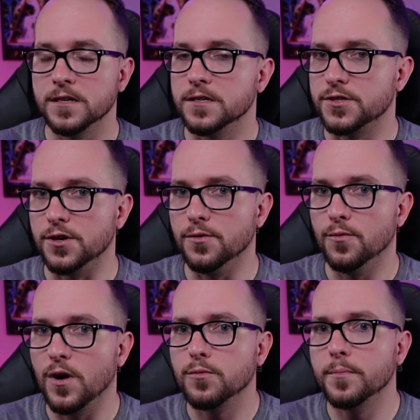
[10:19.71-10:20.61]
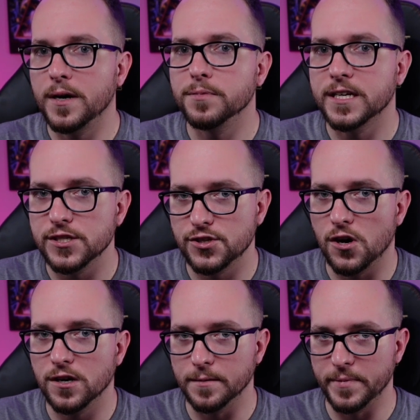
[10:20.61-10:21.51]
So while Republicans
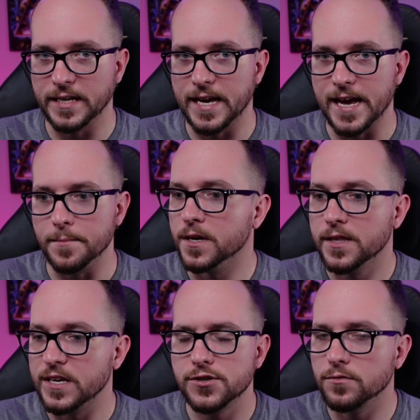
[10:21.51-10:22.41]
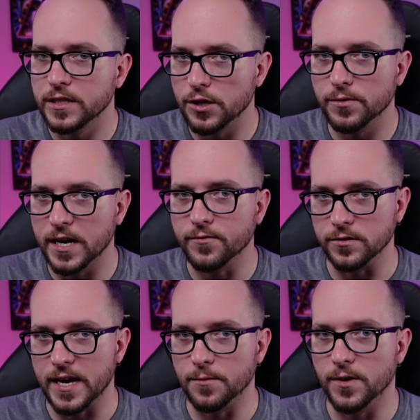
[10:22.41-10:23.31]
talk a big game, they certainly don't govern
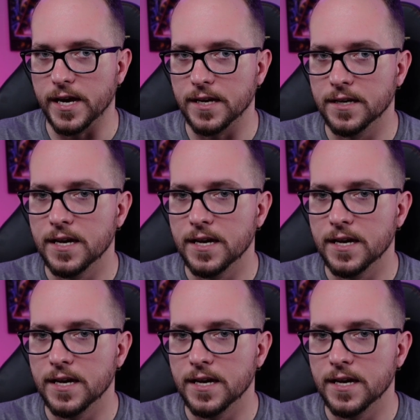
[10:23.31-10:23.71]
that way.